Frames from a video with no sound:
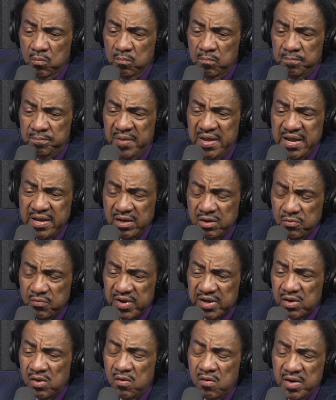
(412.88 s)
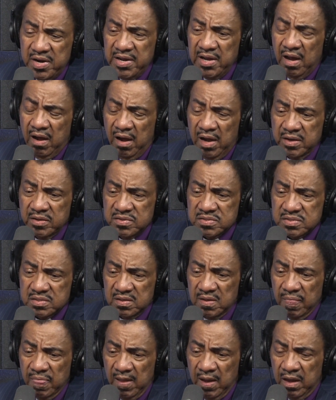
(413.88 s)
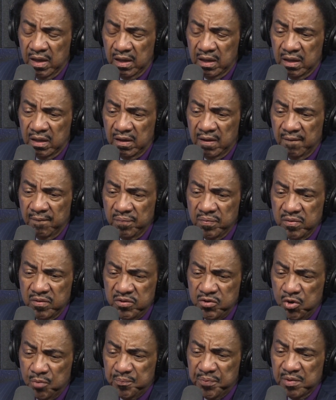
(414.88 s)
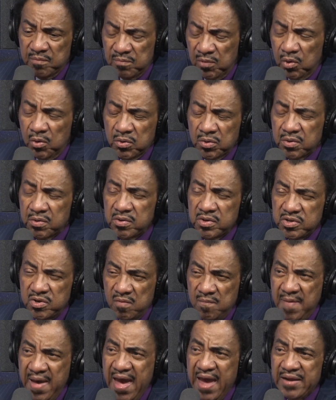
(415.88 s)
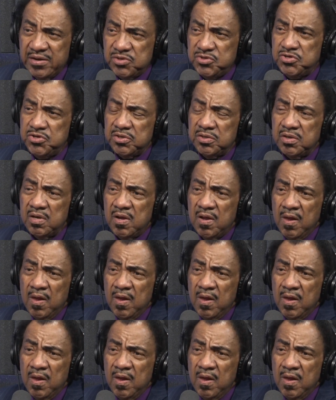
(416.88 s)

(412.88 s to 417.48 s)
being a recording artist, your promoter, your manager,